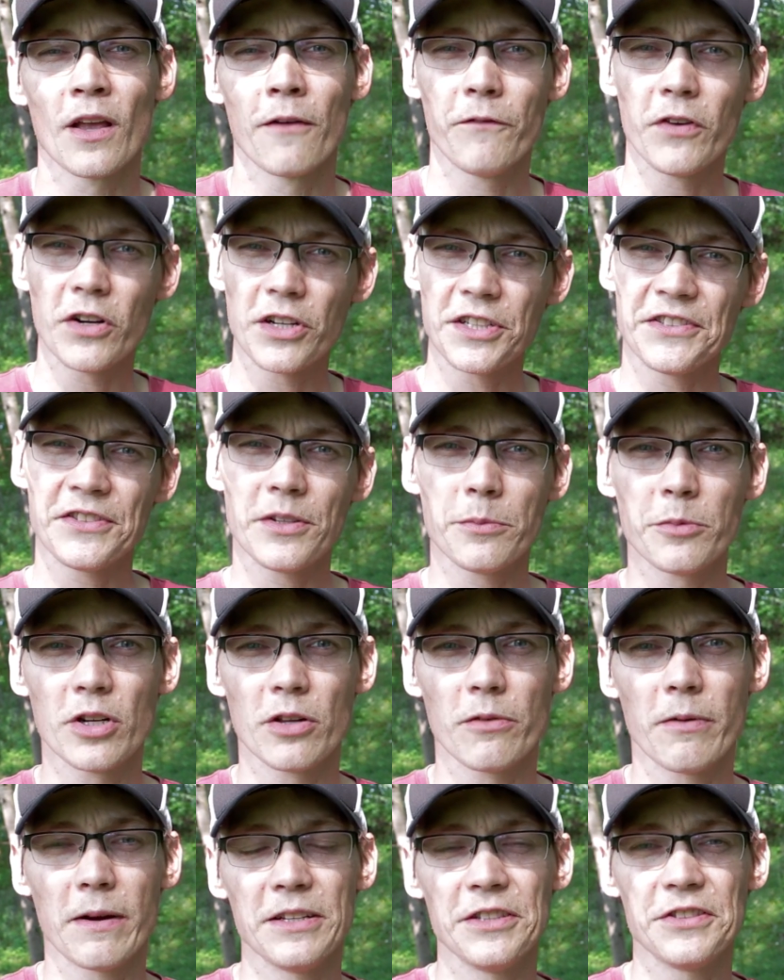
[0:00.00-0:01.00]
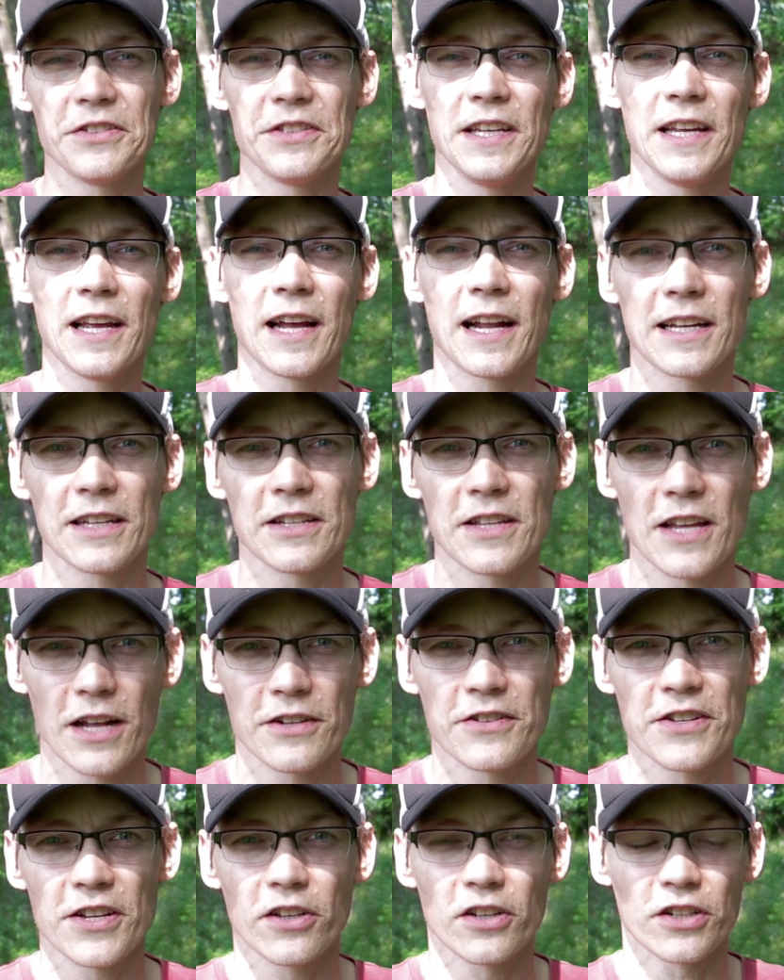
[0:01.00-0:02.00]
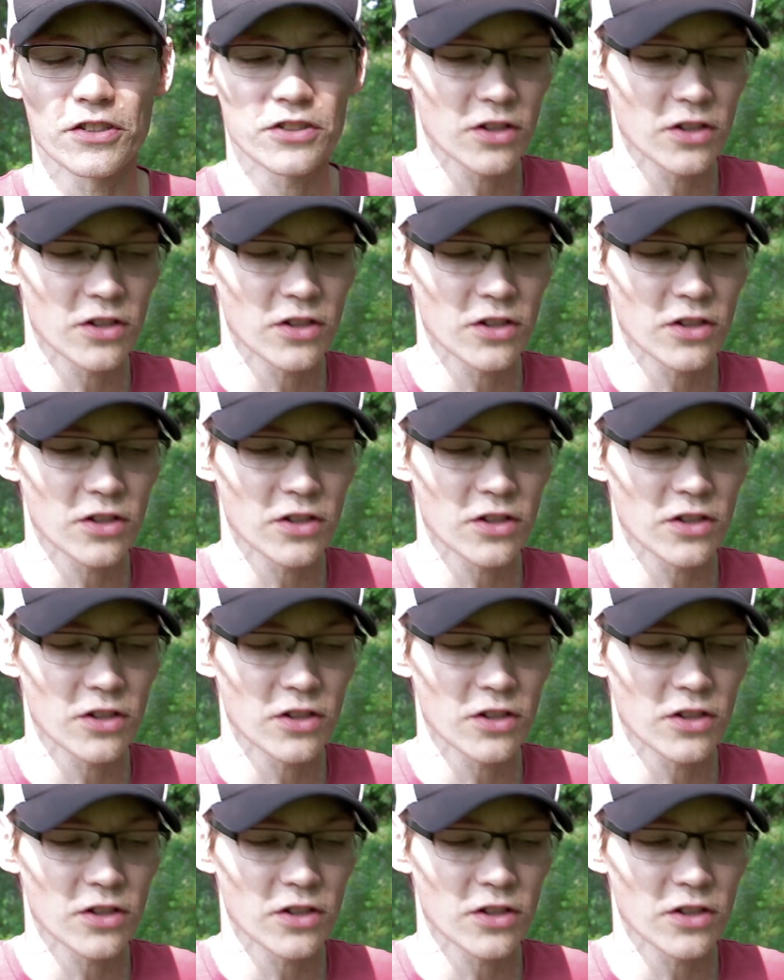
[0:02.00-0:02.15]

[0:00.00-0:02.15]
very similar to what you see on a tiller.